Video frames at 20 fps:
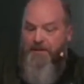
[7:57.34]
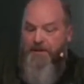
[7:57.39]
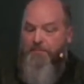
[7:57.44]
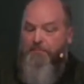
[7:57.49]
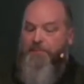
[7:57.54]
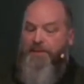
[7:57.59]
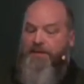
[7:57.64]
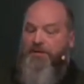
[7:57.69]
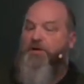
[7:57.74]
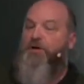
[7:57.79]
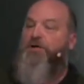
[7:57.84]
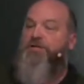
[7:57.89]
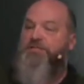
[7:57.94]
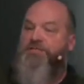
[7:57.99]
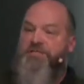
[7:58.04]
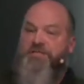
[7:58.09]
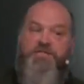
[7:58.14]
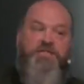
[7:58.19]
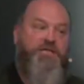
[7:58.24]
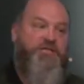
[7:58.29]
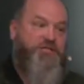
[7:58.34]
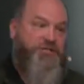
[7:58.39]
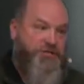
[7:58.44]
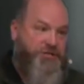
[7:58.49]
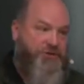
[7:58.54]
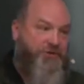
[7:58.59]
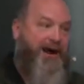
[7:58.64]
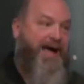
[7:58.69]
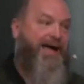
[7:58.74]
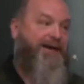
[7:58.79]
because this
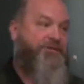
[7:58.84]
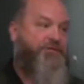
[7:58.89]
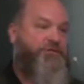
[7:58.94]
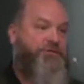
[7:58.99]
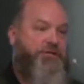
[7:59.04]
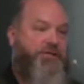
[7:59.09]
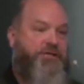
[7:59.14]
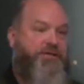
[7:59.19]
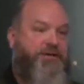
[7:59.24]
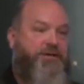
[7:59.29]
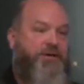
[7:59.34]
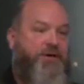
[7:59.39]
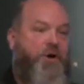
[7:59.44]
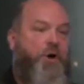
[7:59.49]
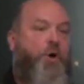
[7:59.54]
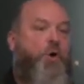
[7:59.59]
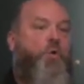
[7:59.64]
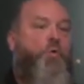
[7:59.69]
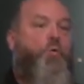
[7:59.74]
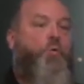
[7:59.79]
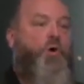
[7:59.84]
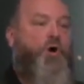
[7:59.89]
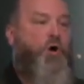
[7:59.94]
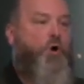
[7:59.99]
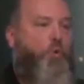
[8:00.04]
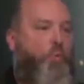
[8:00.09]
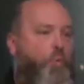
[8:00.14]
strategy will